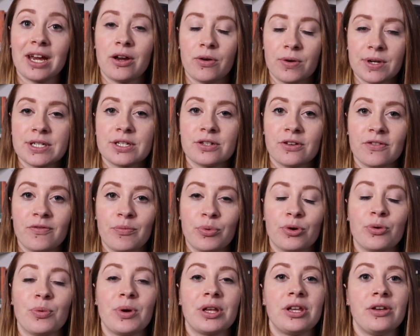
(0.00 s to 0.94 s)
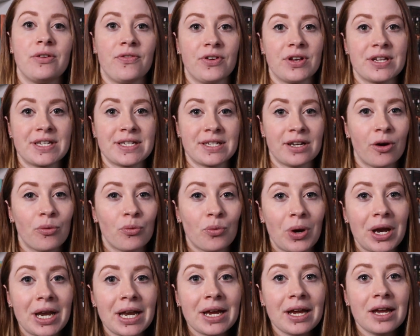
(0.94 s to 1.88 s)
Kristoff book when you first start
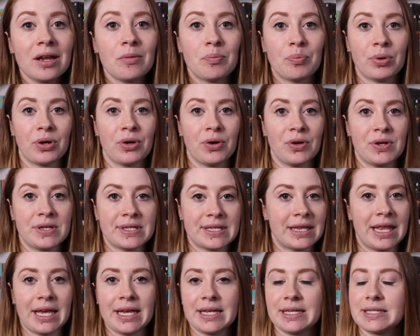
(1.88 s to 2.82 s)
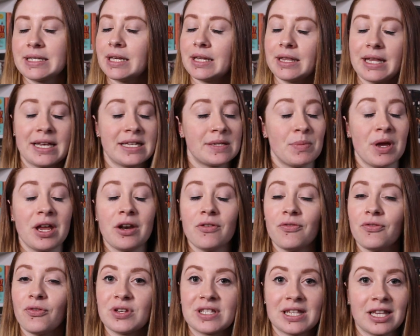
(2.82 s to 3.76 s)
reading it, because there's
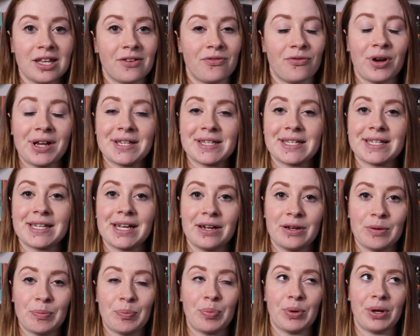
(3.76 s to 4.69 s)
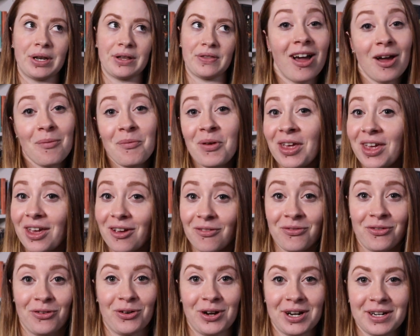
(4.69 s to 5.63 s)
metaphors left, right and center, but I'm here
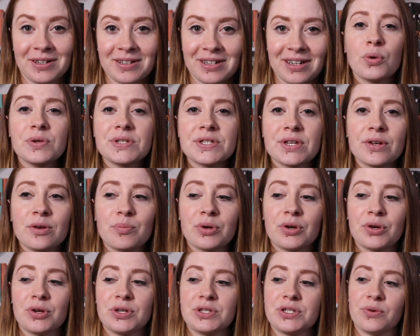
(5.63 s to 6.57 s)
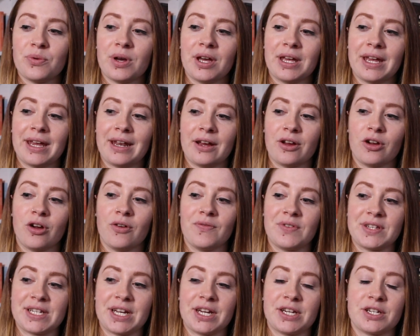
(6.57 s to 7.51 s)
for it. Also, because you are getting
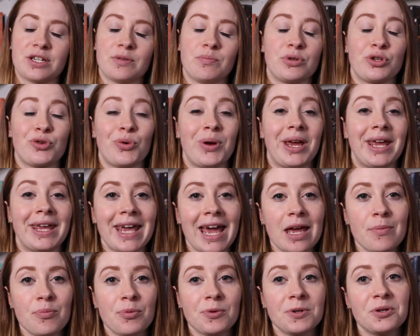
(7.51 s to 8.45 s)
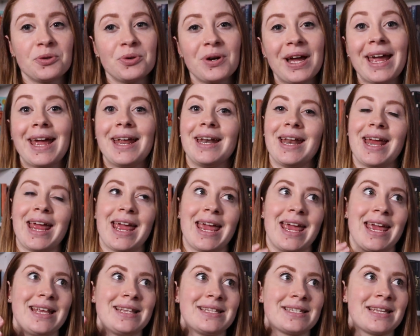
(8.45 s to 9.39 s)
conversation between Gabriel and
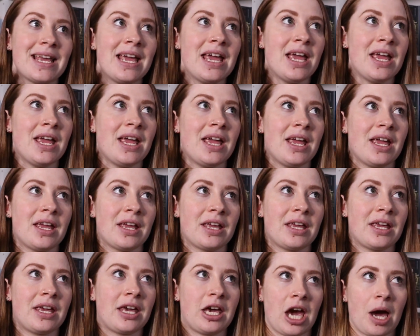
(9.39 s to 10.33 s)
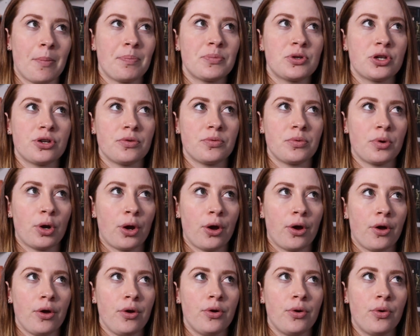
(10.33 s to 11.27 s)
his
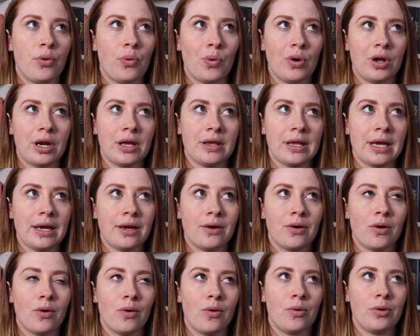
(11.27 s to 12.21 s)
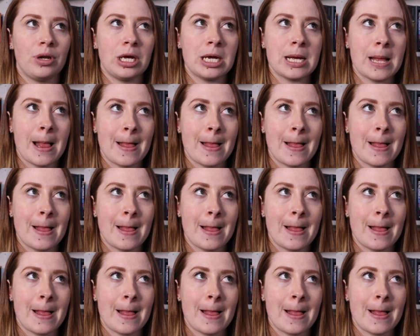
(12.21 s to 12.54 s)
capturer, what are they called?